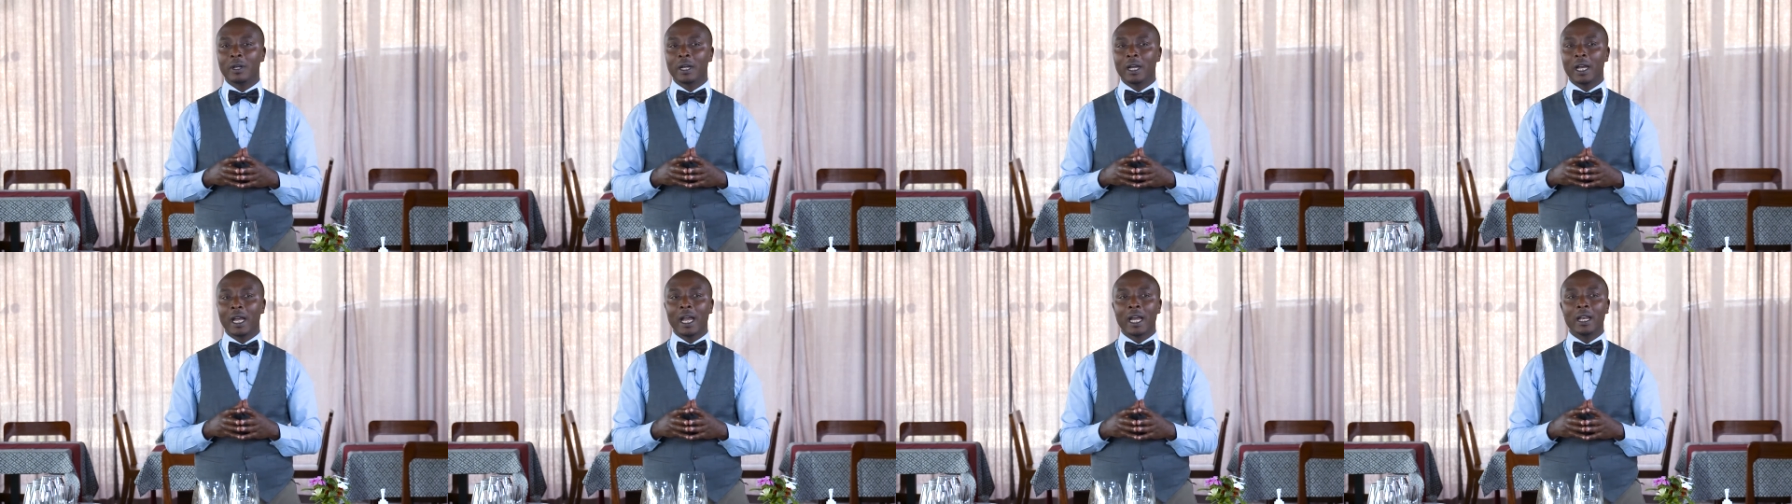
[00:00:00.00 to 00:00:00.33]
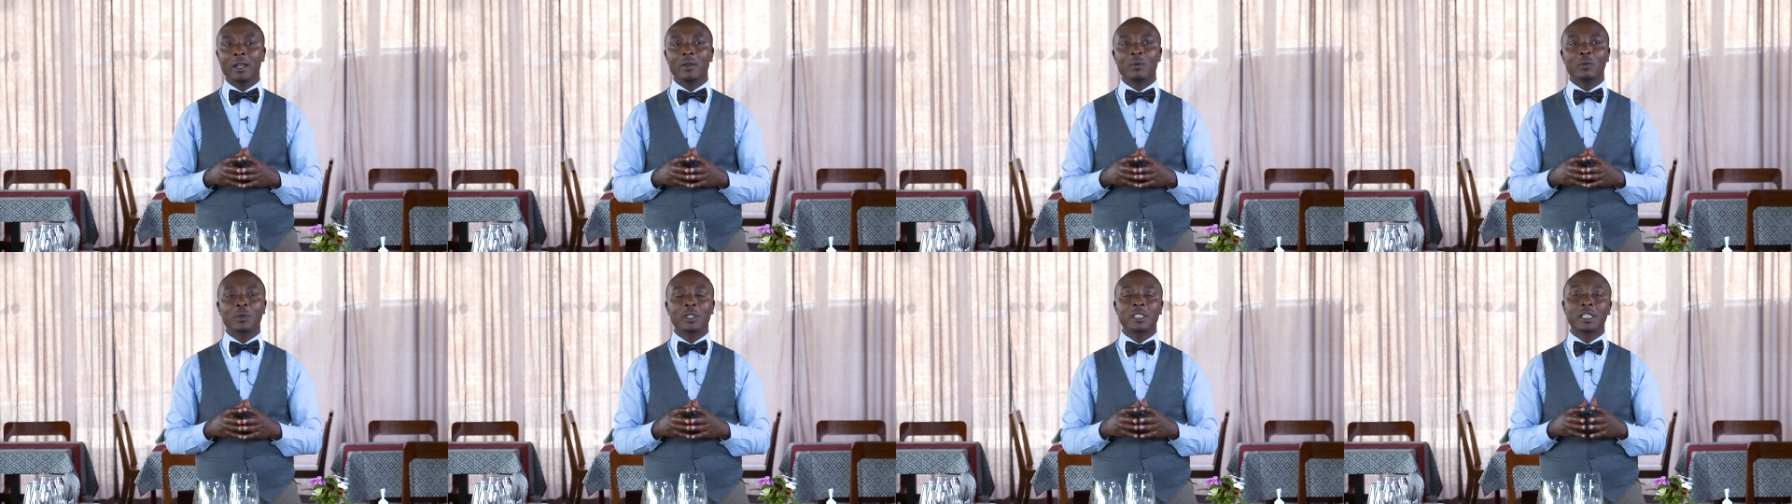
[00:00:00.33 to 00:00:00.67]
and
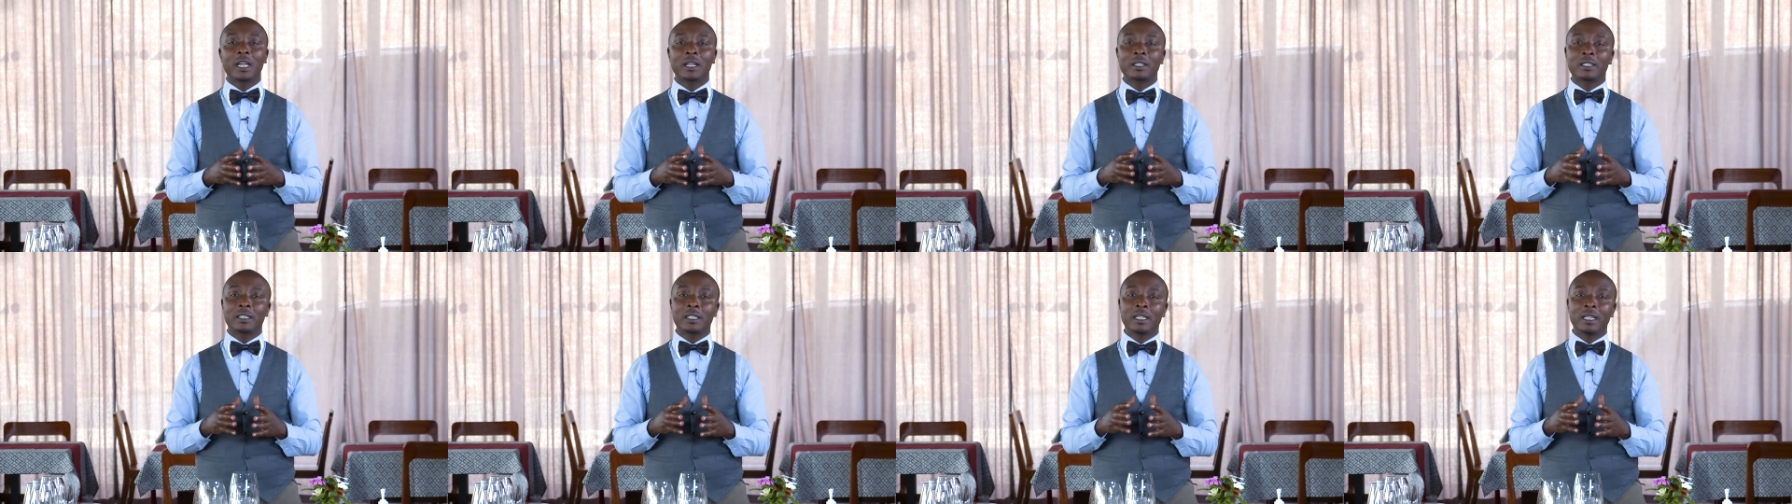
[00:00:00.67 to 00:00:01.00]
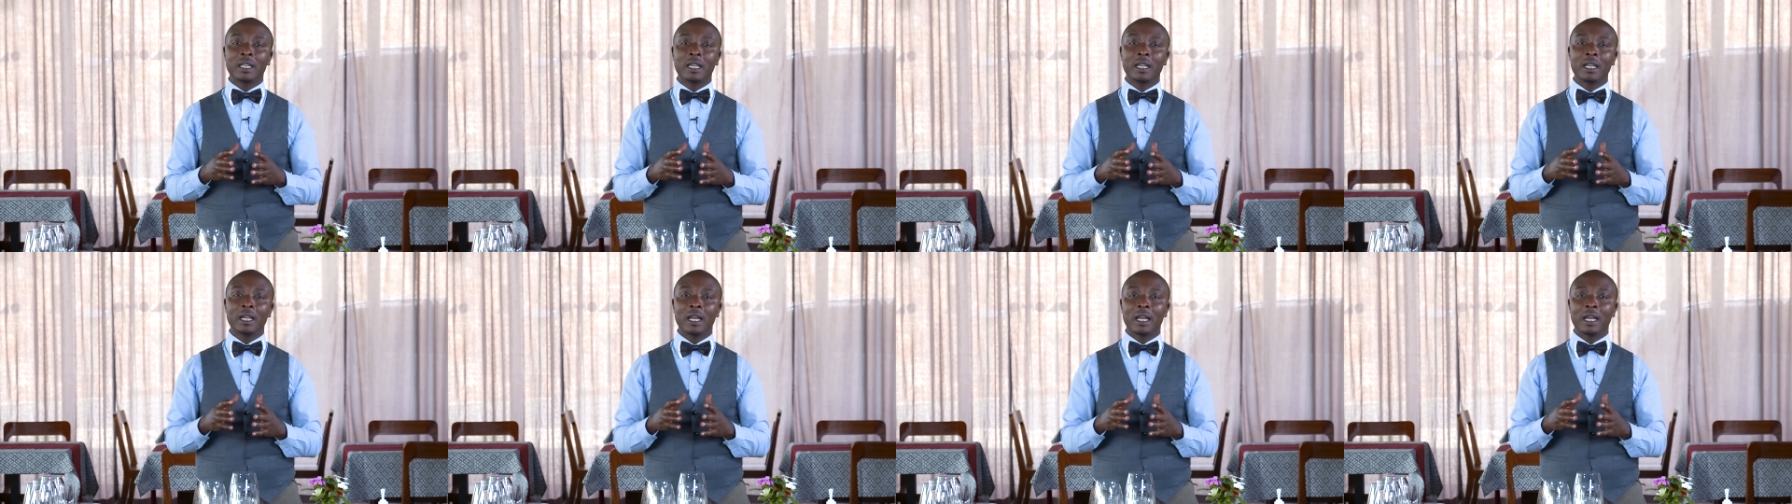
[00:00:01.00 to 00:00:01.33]
we shall
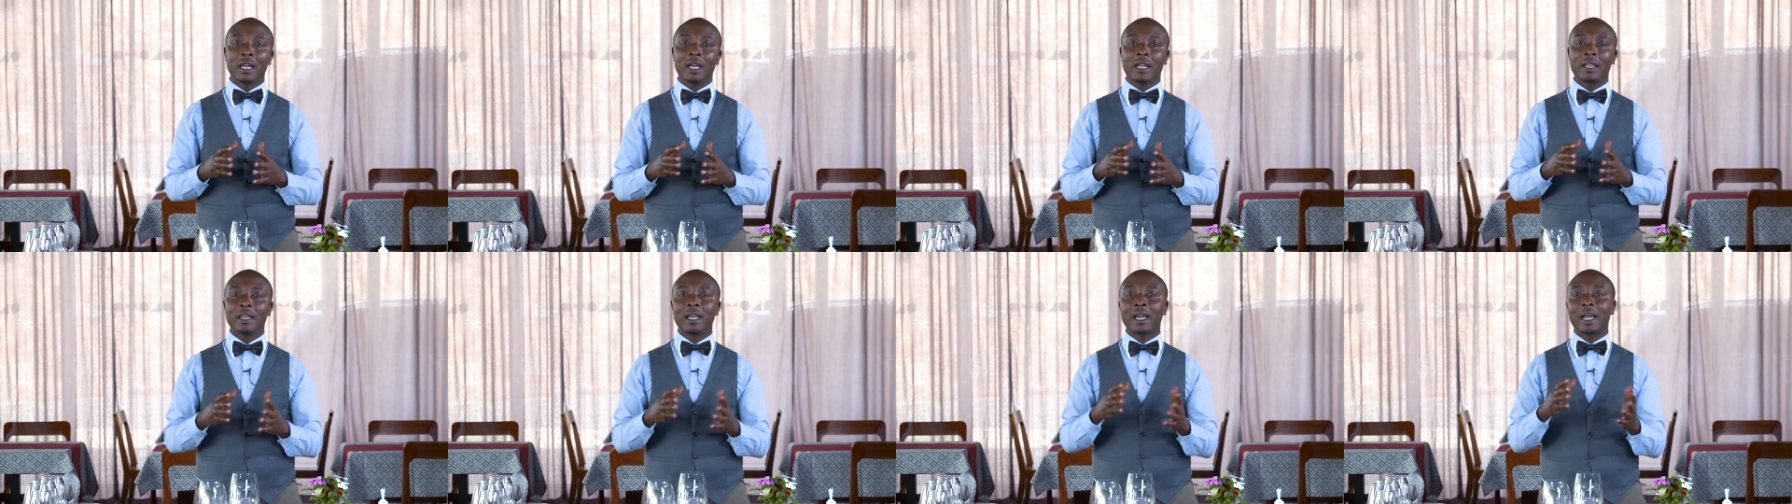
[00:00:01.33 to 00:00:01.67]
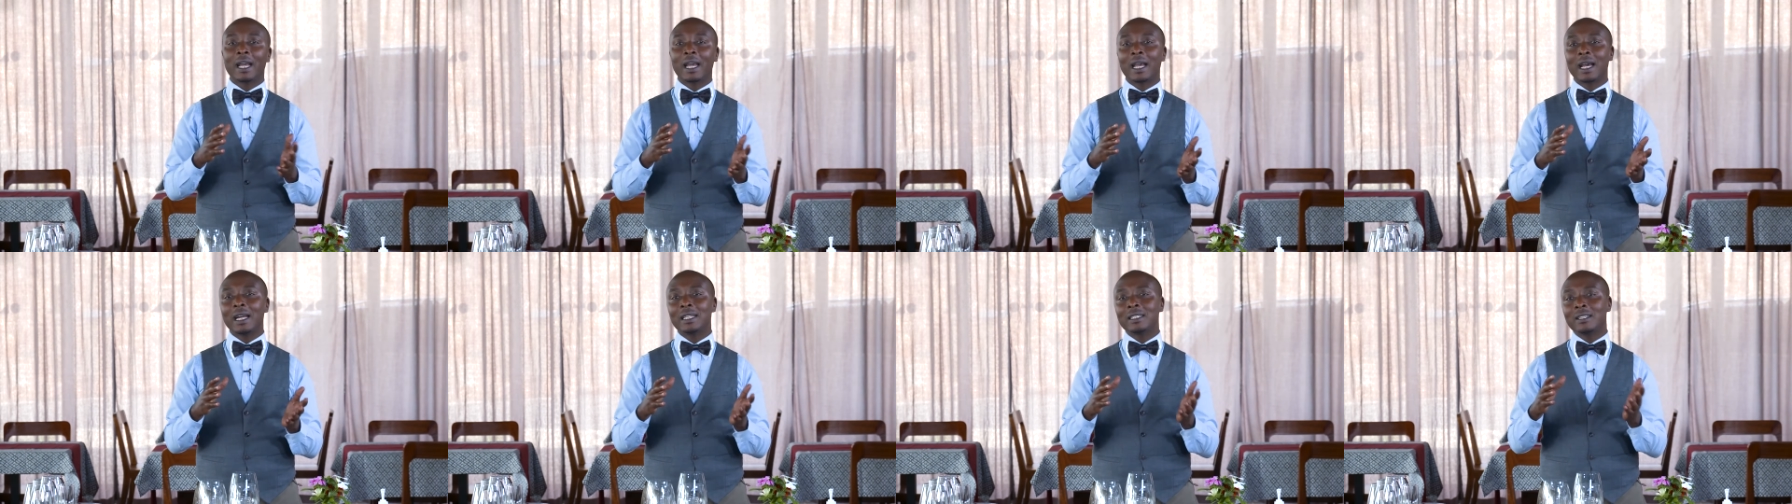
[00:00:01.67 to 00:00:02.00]
see the
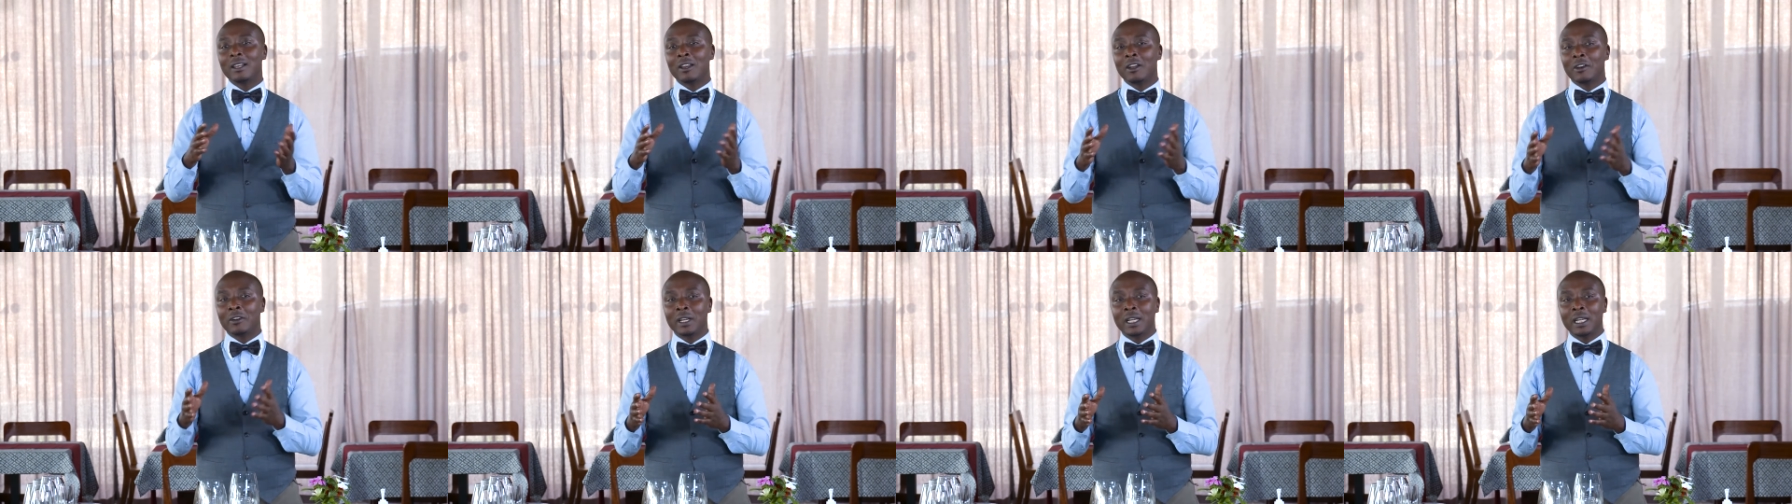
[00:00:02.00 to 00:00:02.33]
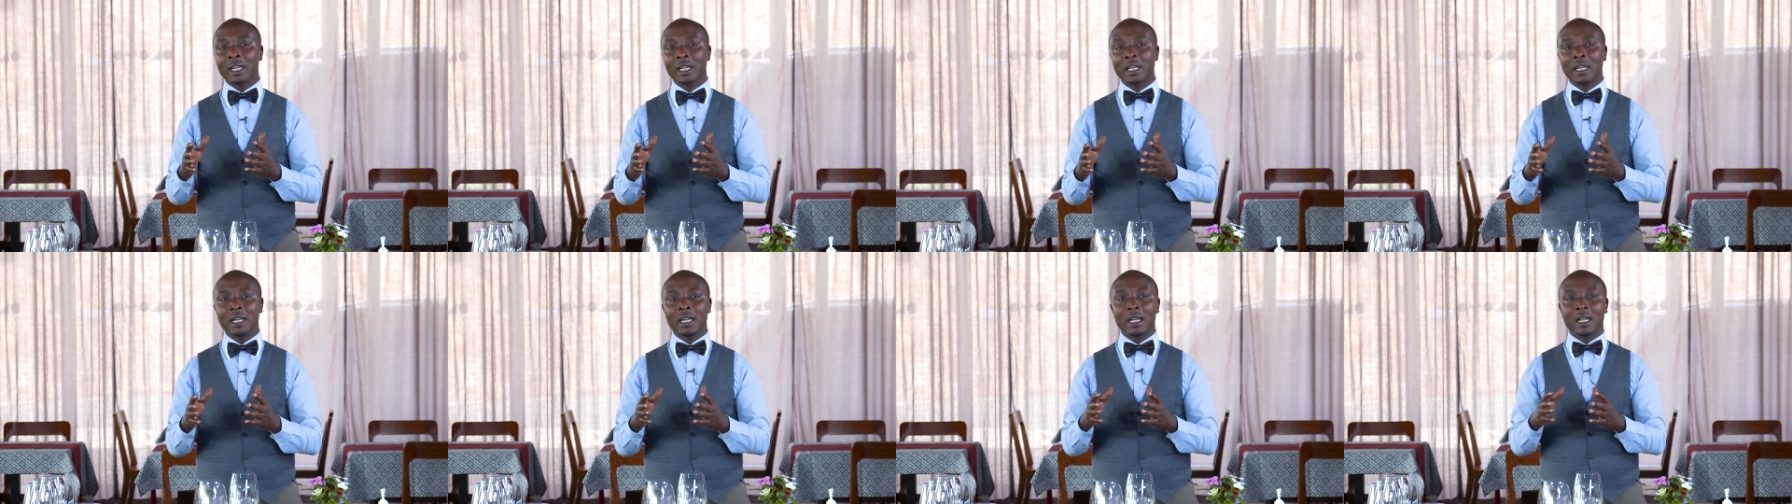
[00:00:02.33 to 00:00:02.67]

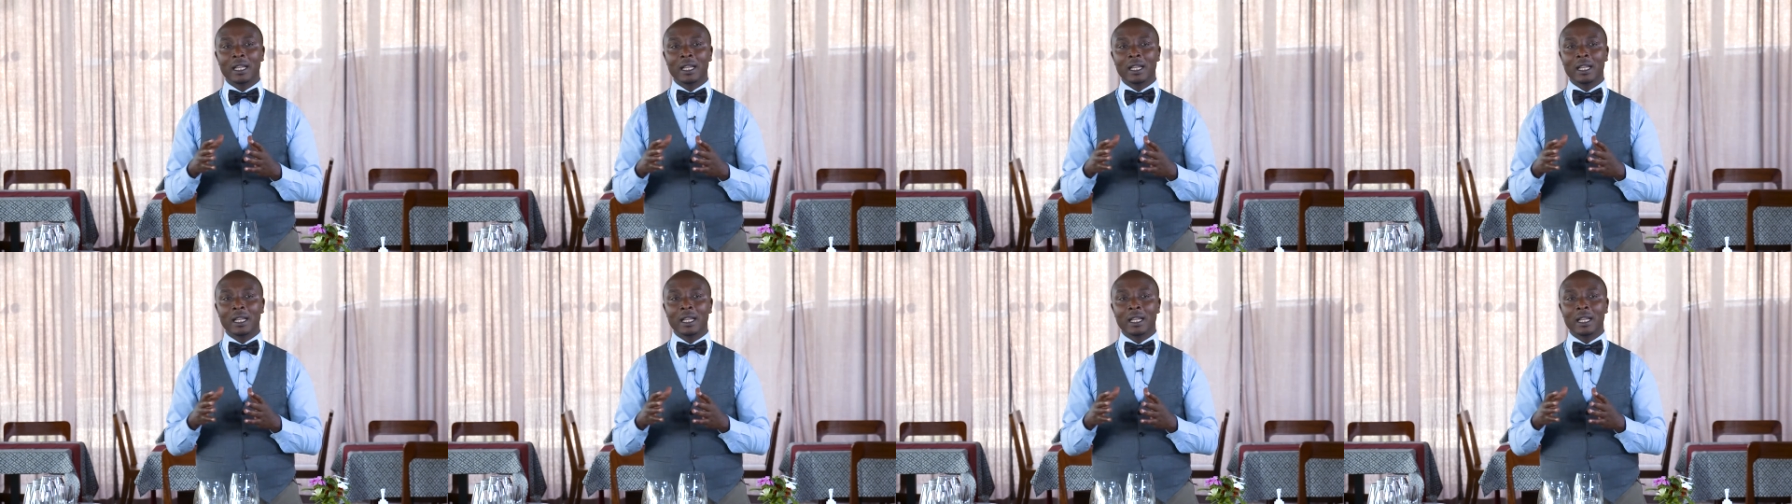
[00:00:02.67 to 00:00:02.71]
cutlery